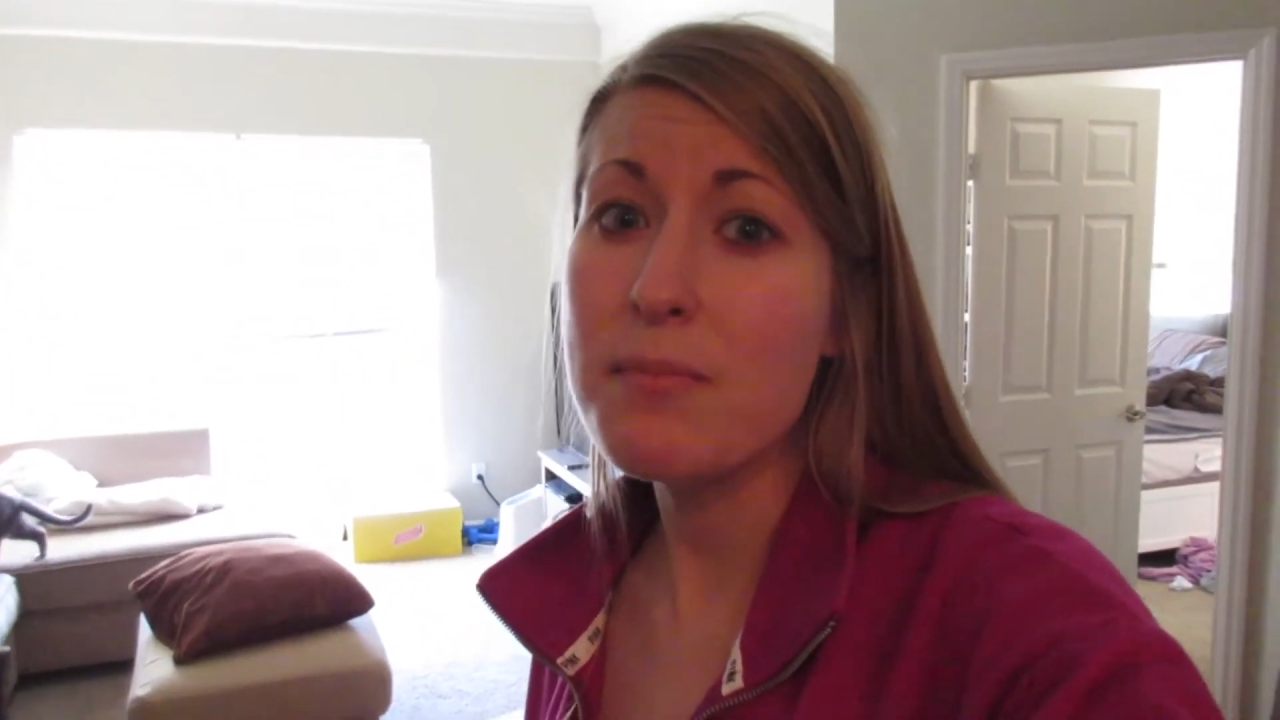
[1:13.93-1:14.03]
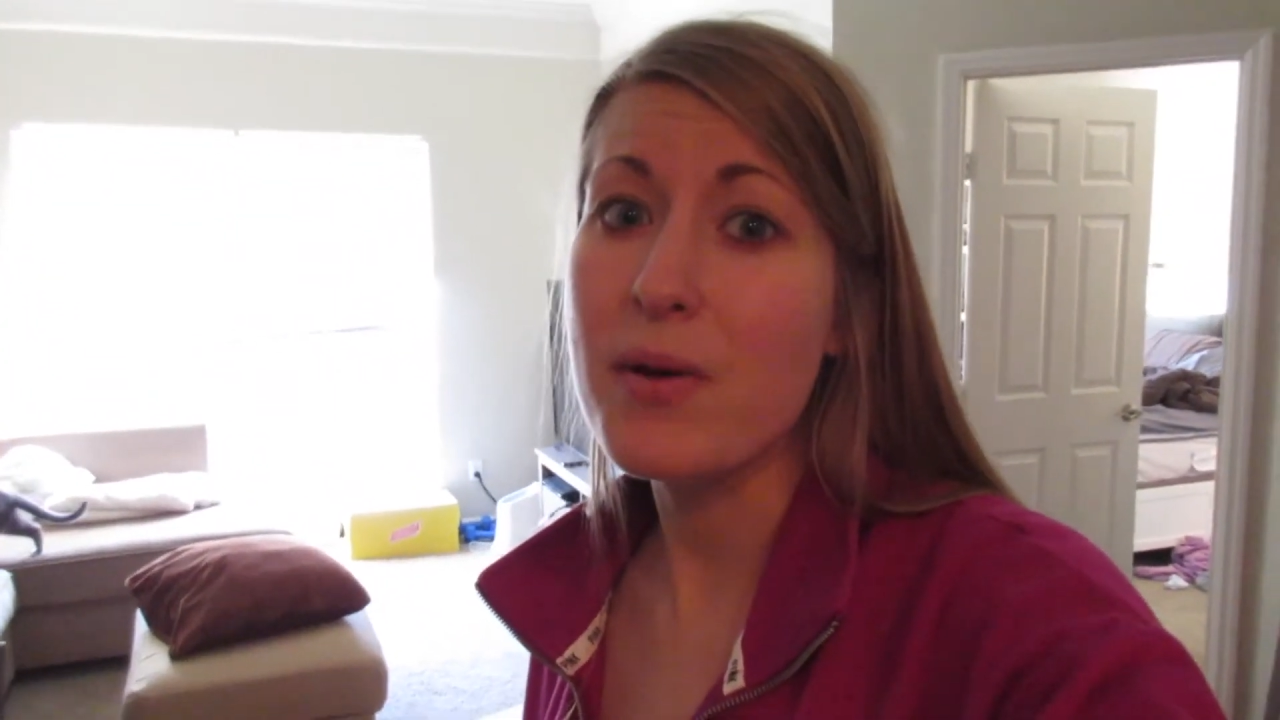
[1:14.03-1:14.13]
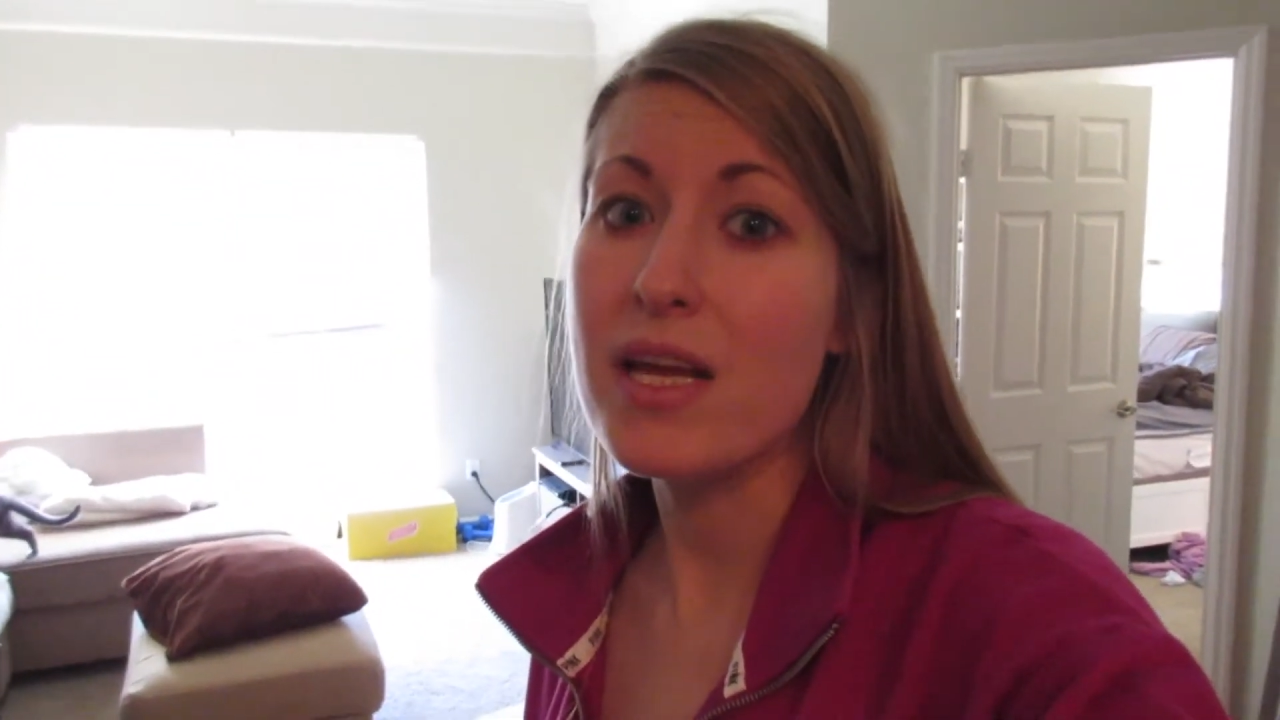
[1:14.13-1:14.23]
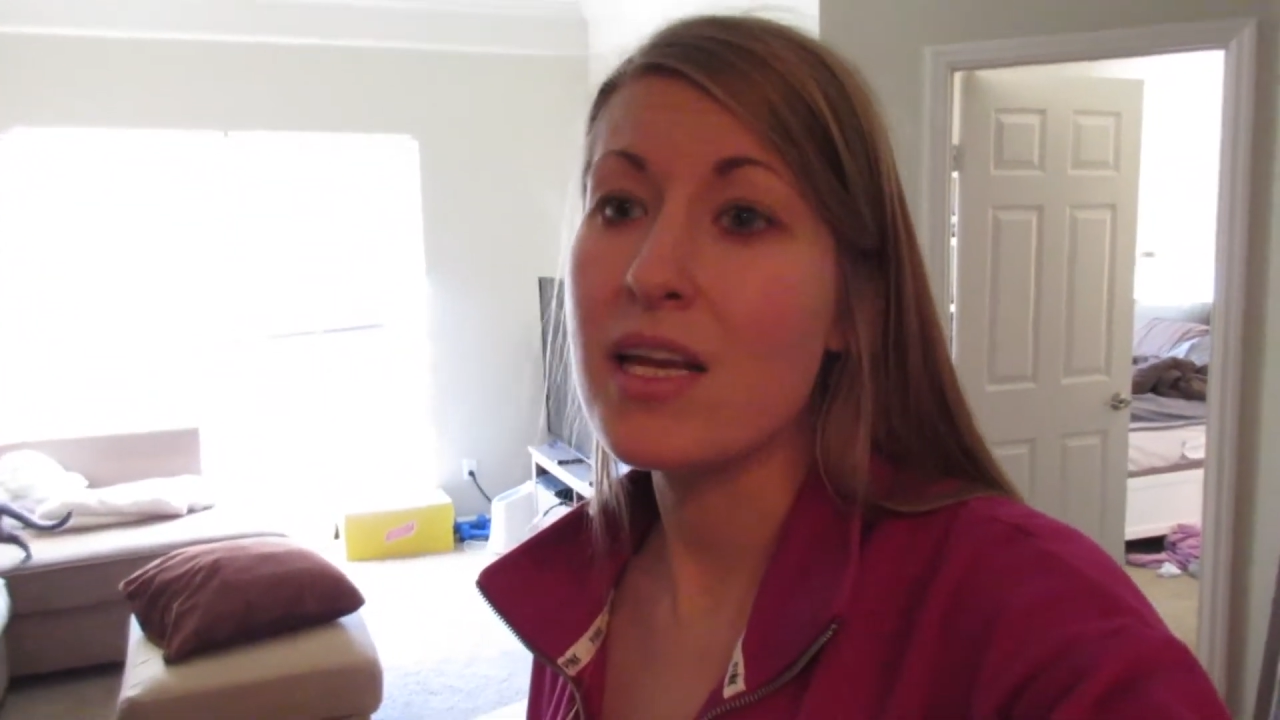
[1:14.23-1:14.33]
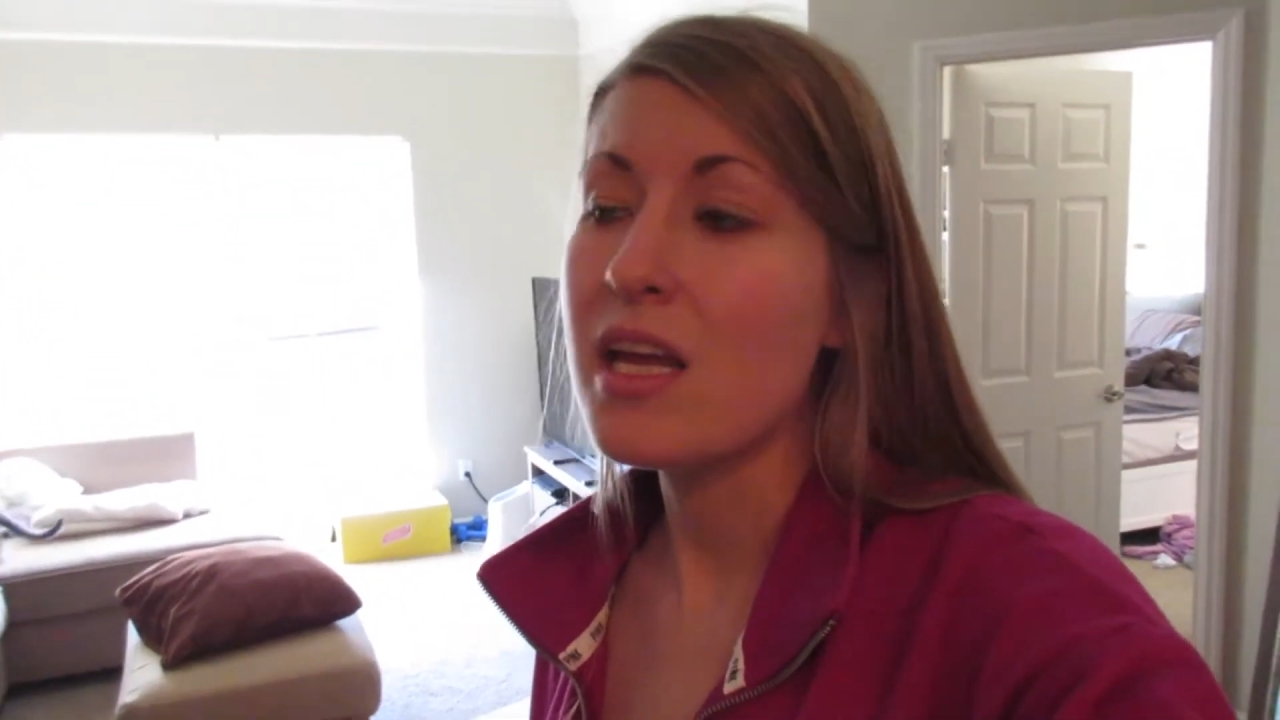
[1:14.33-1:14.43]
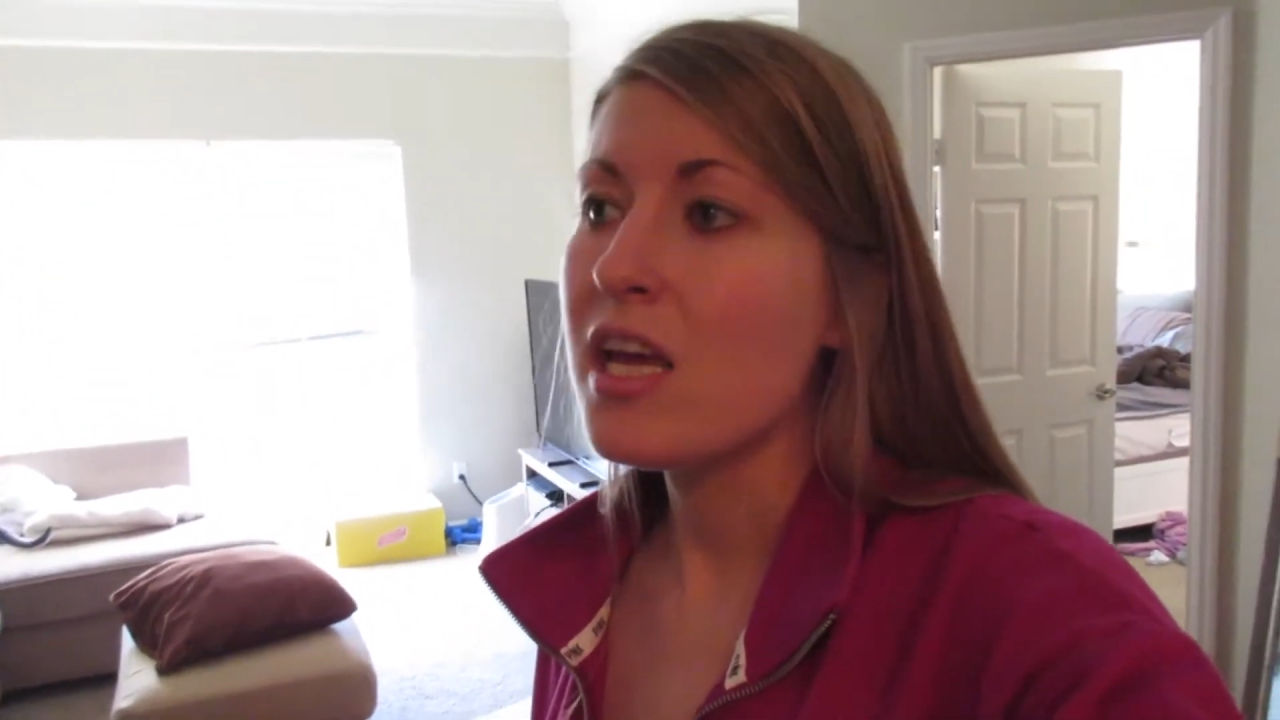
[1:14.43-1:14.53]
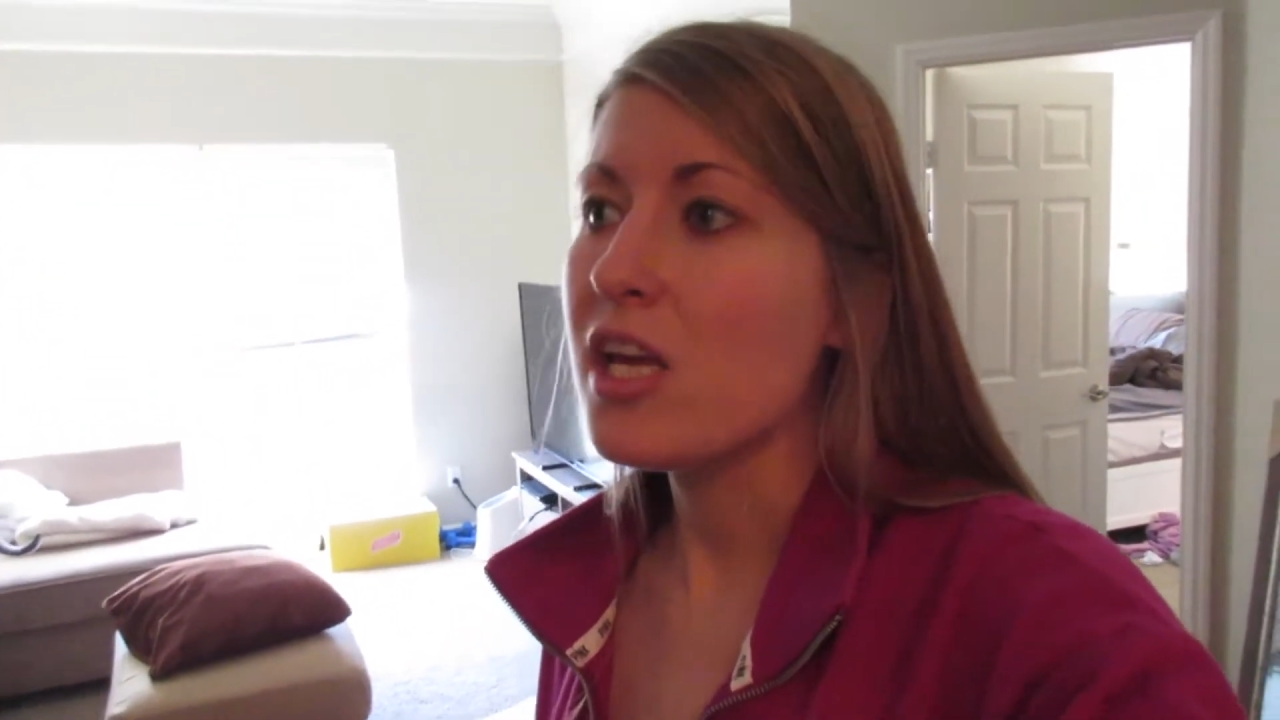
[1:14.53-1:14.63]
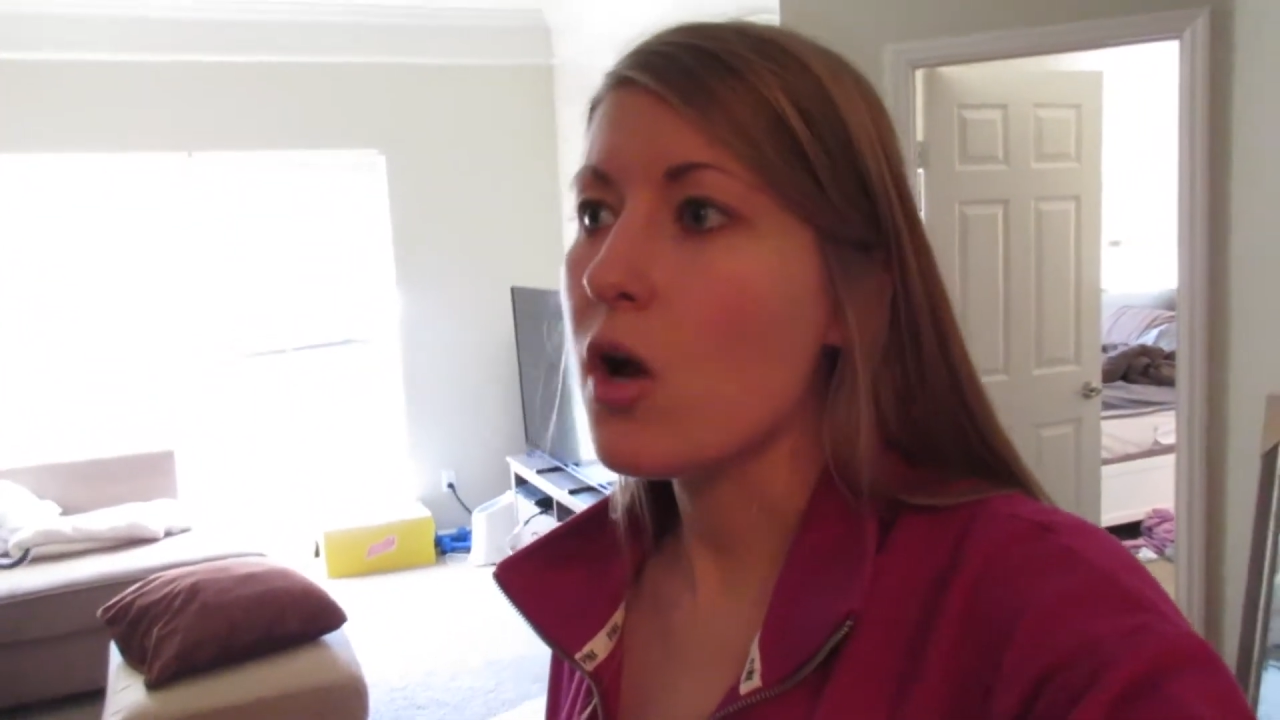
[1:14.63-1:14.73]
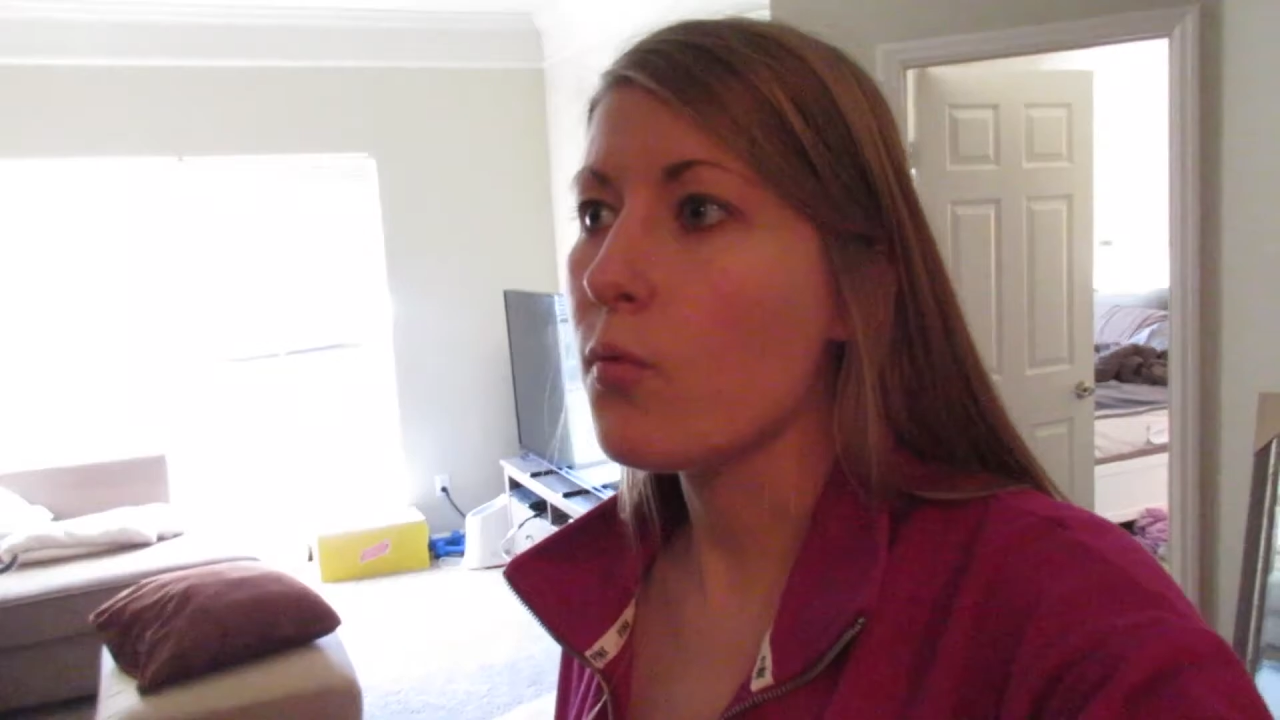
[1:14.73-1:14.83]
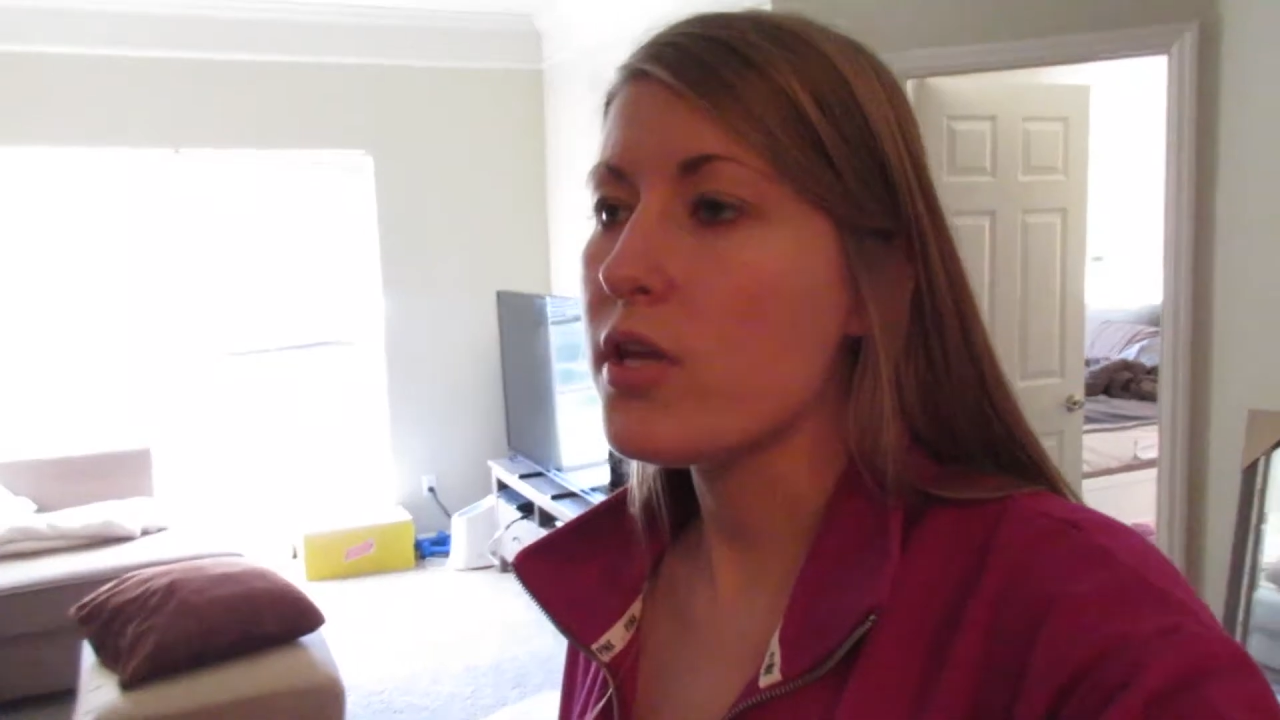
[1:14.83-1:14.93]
but you know,